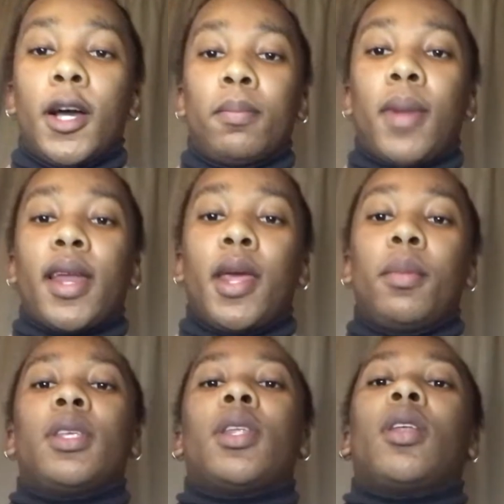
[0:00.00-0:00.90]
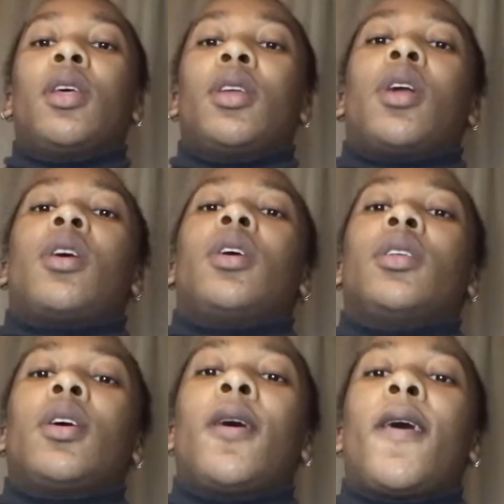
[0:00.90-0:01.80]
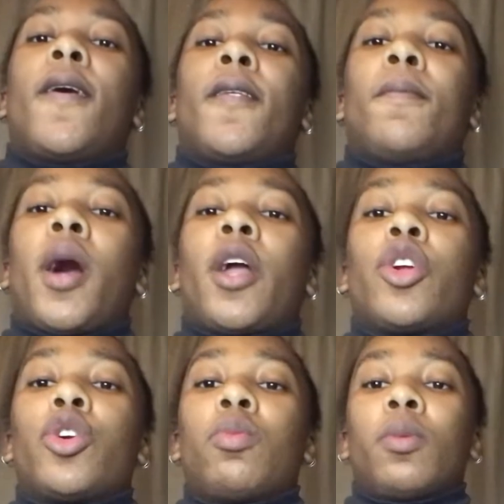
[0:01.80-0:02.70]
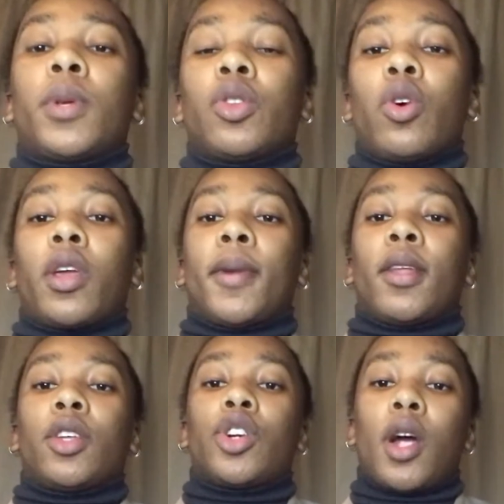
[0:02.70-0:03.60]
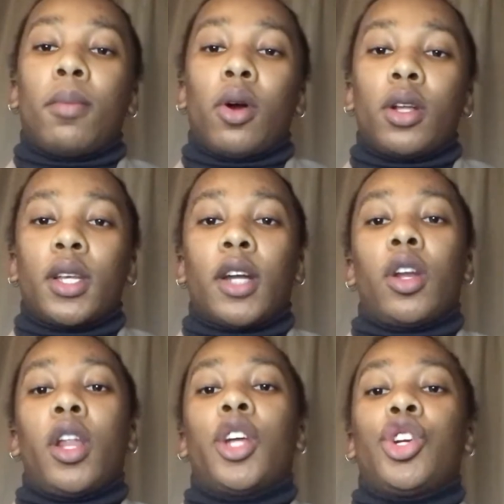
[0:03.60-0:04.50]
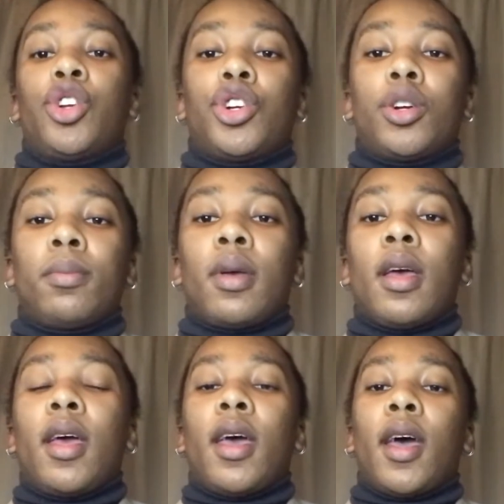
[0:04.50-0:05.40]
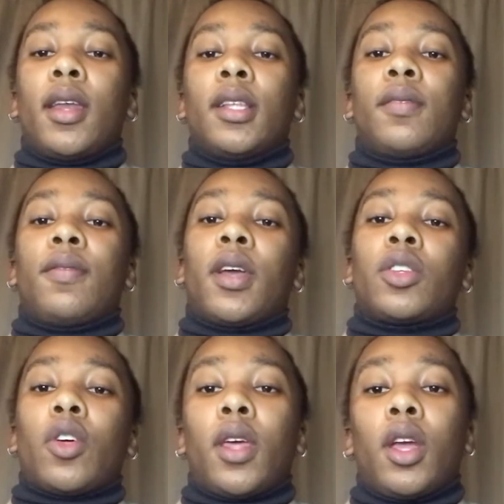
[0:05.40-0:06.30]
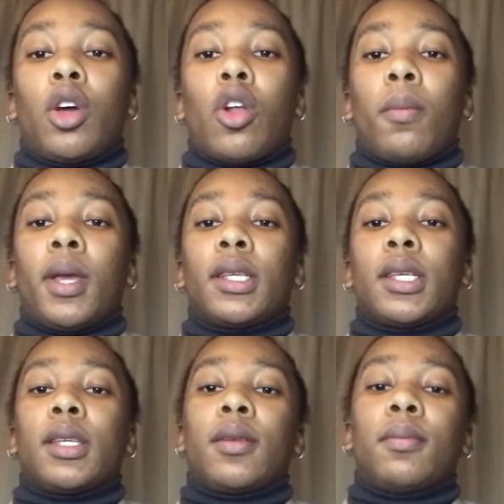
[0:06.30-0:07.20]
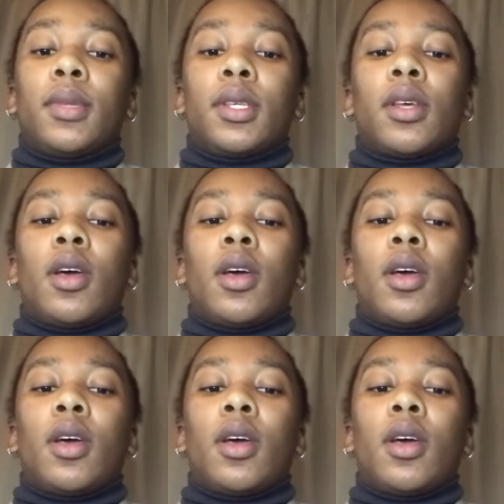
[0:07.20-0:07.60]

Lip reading: My name is Nandini Nyakaza, and my group will be talking about the tripartite relationship and its effects on the economic systems.